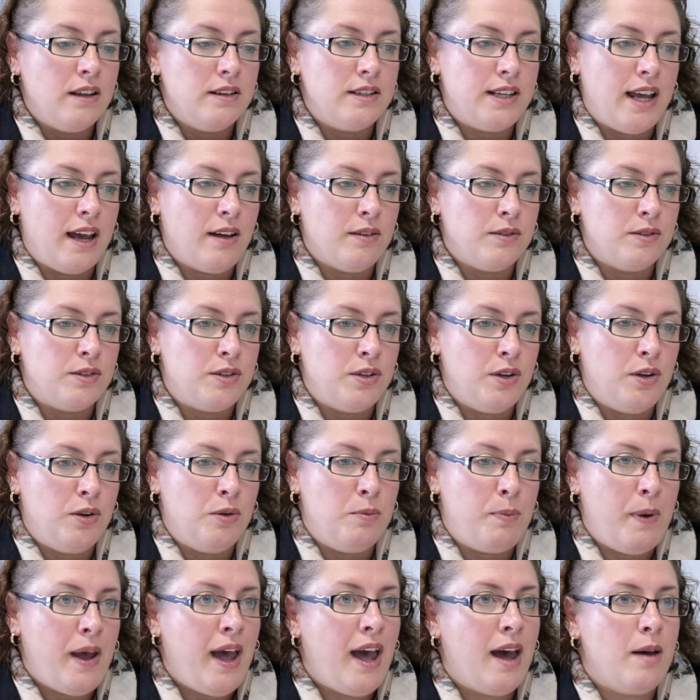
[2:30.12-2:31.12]
Down
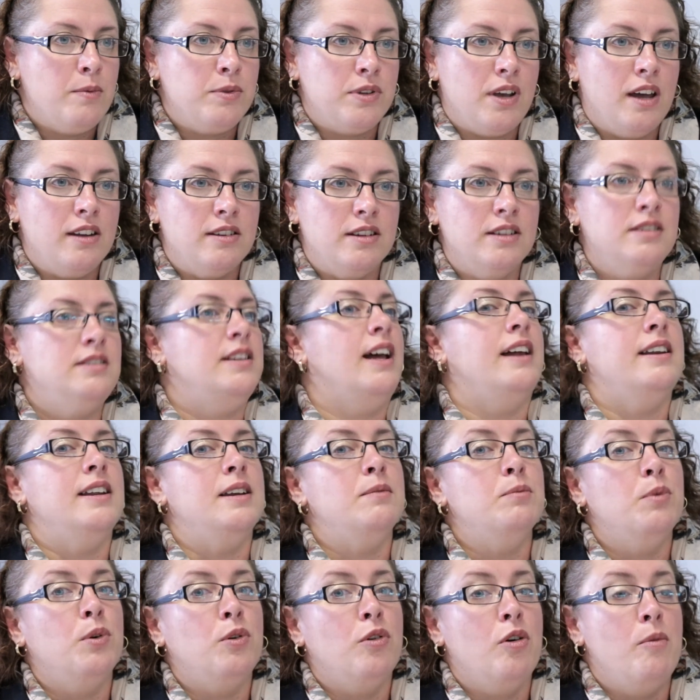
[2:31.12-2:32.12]
to perhaps
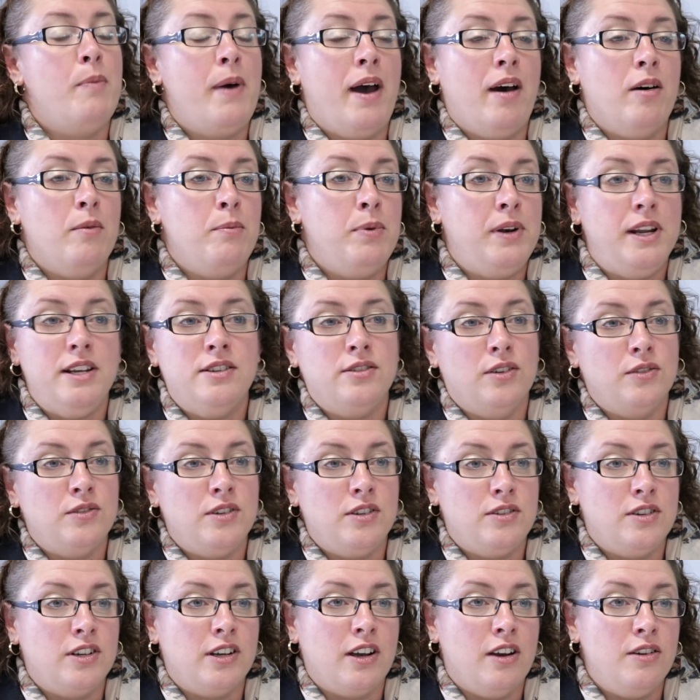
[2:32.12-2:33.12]
understanding more about police
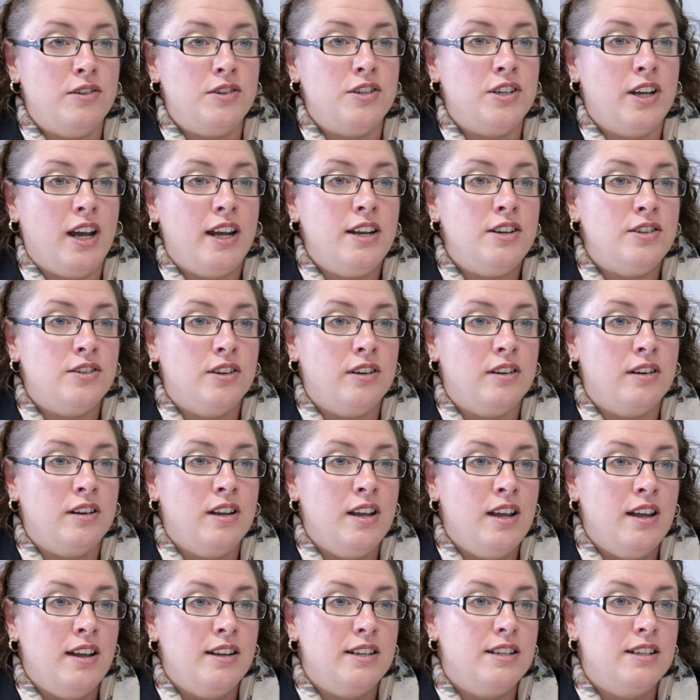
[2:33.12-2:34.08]
hostage negotiation,